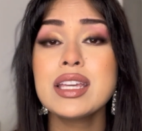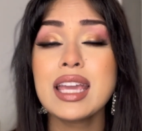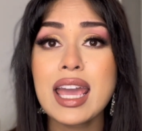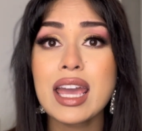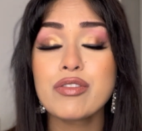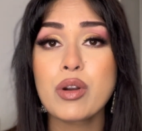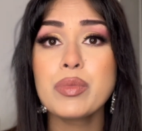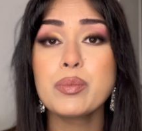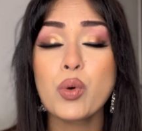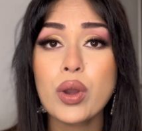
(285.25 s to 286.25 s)
year from the
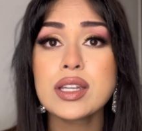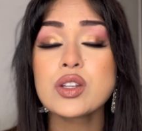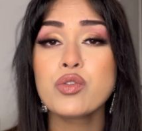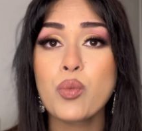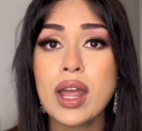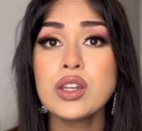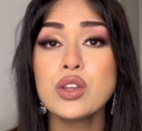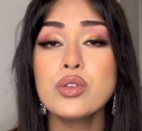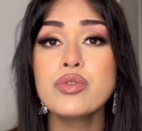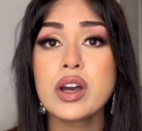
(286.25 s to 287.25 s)
point of when
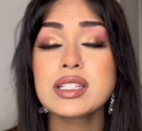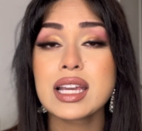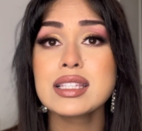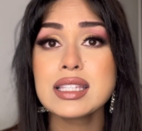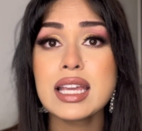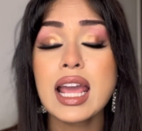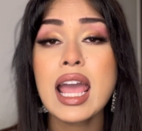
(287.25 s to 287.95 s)
you first get seen.